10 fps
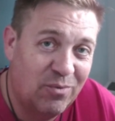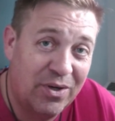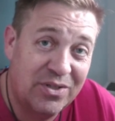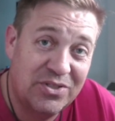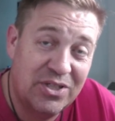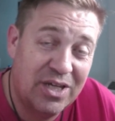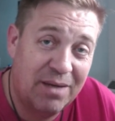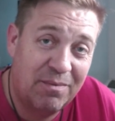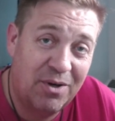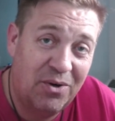Where does the
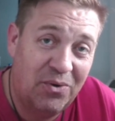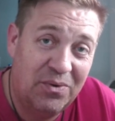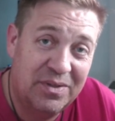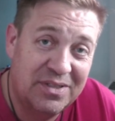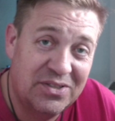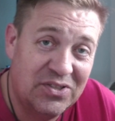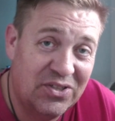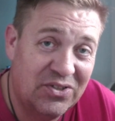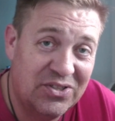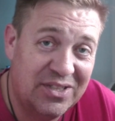time go?
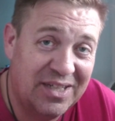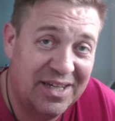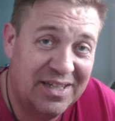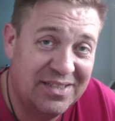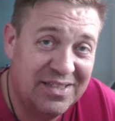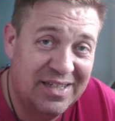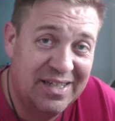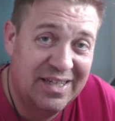Seriously, guys.